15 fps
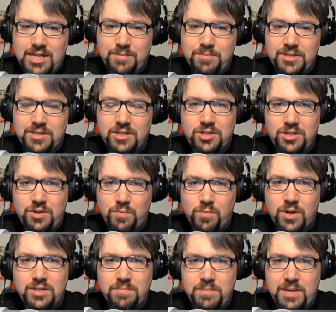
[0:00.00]
in the position you
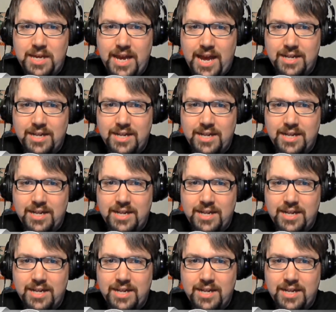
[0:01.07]
want to be